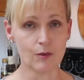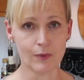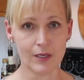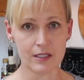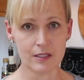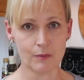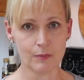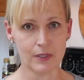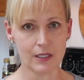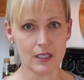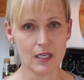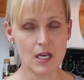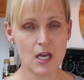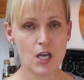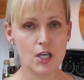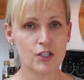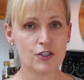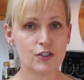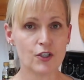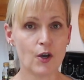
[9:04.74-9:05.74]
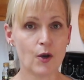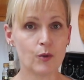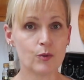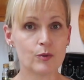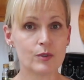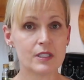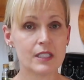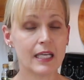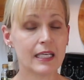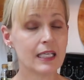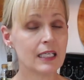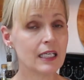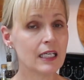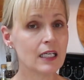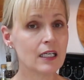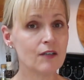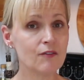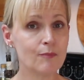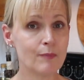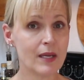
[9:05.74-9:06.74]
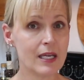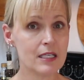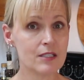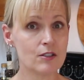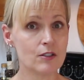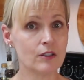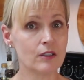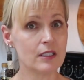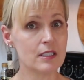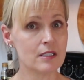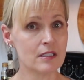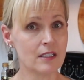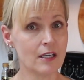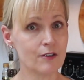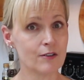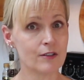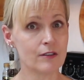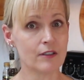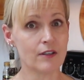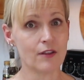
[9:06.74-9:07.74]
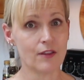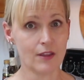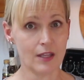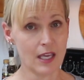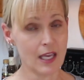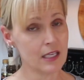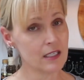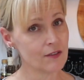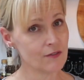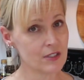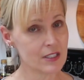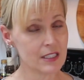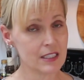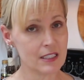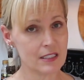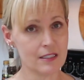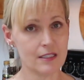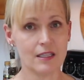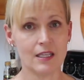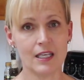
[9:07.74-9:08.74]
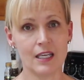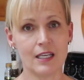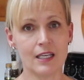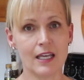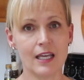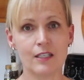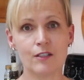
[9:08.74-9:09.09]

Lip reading: recipe. So taking care of basil is another end of the season thing,